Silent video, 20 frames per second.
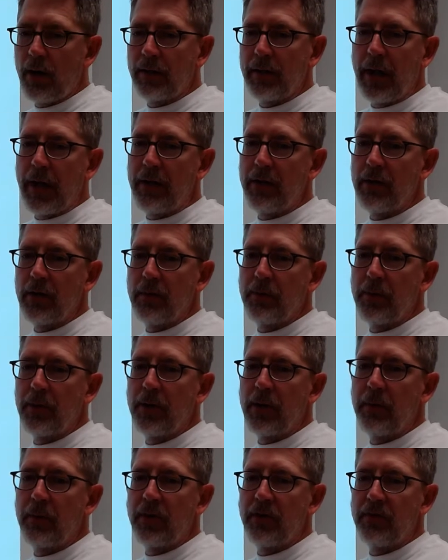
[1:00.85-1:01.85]
later, but
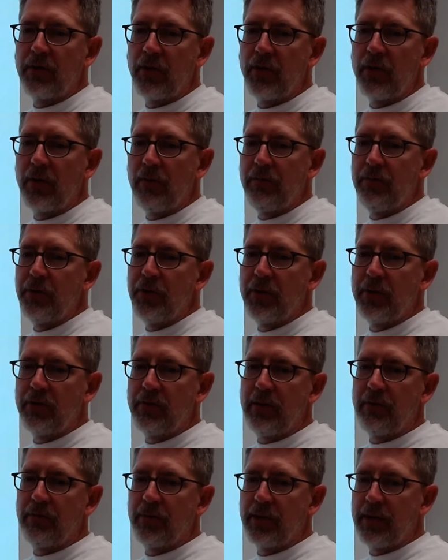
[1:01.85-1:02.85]
I'm going to show you a few
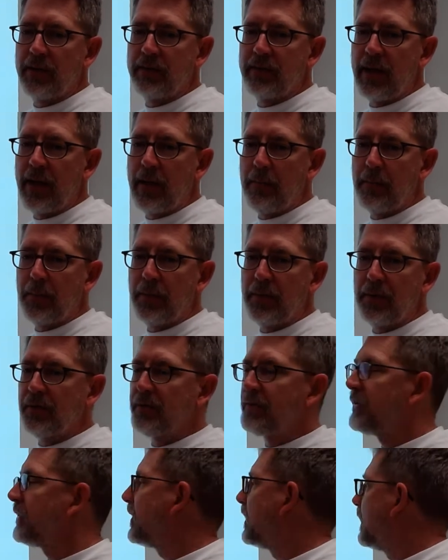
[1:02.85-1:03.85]
different examples